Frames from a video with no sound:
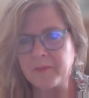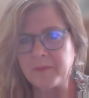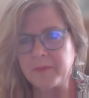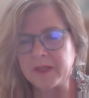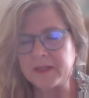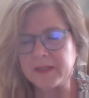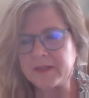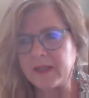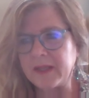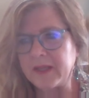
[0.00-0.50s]

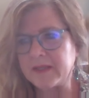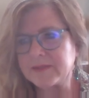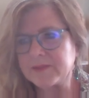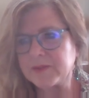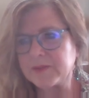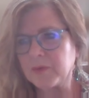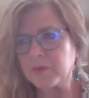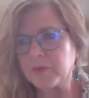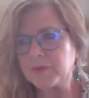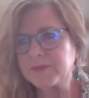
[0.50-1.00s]
but
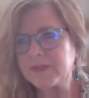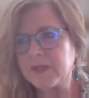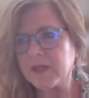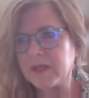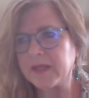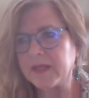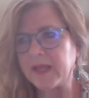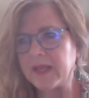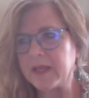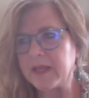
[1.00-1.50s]
there's also
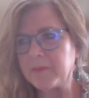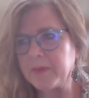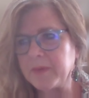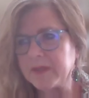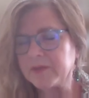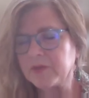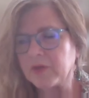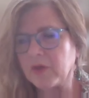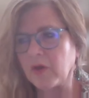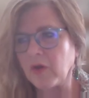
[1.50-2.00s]
an
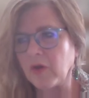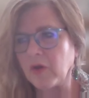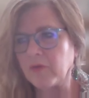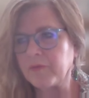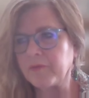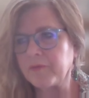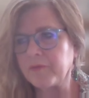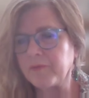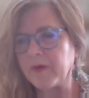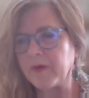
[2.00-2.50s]
element of